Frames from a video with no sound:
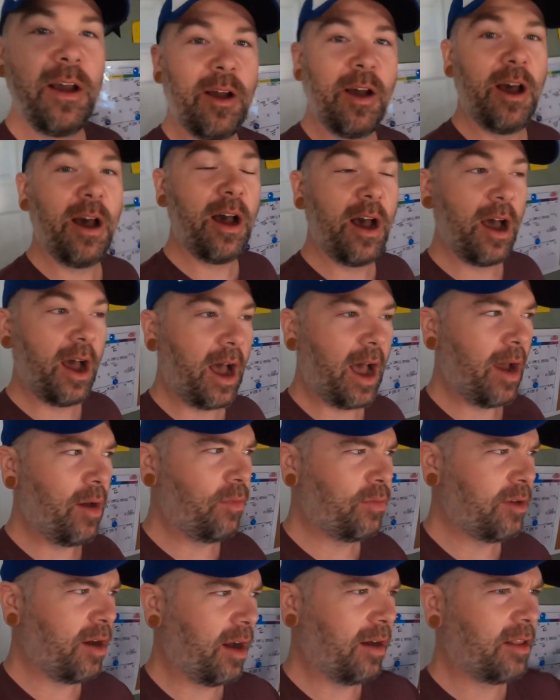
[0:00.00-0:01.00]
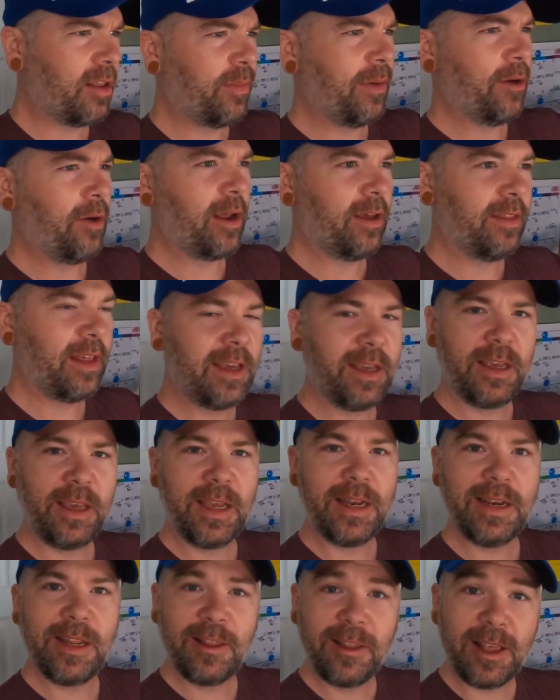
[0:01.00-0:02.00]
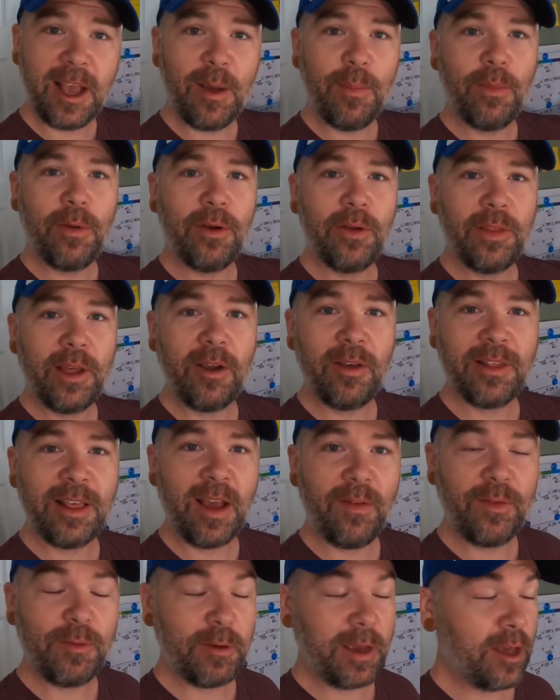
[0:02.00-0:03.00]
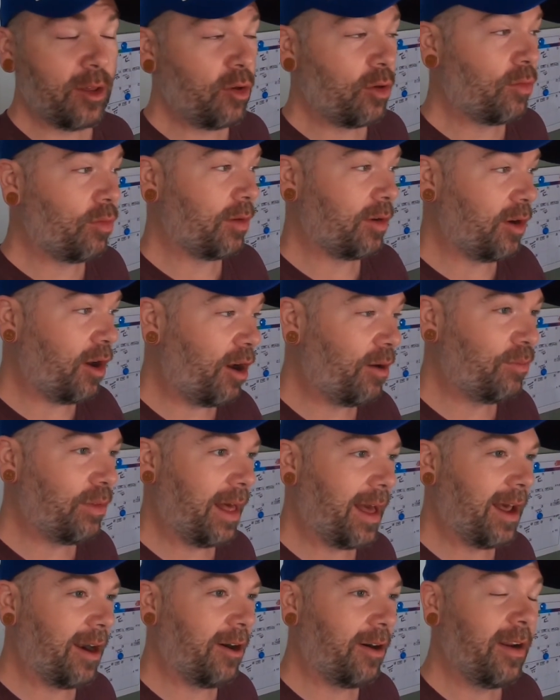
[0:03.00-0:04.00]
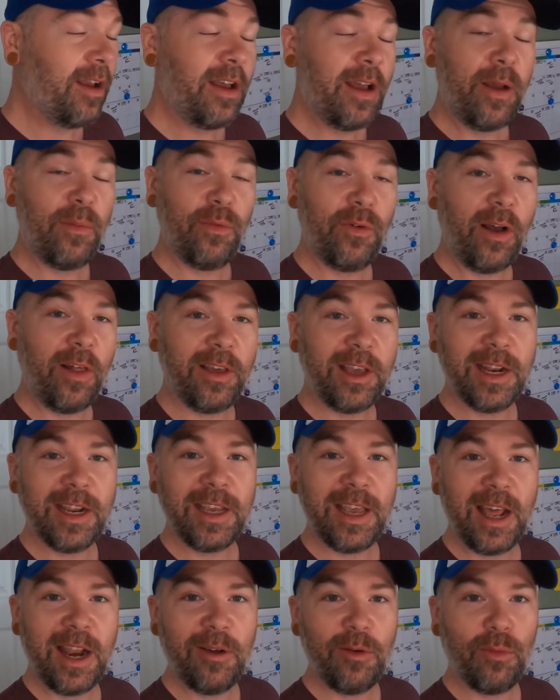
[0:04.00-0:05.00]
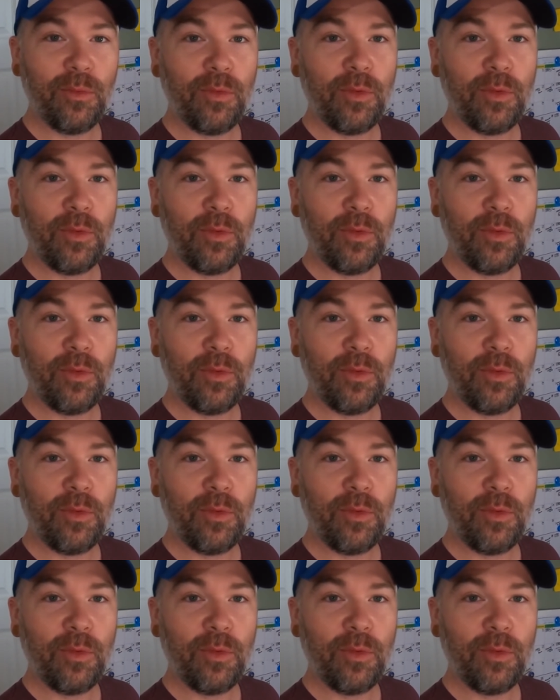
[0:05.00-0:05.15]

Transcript: I've talked about, I think in December, that I was having issues with the gallbladder. I'm finally going to get it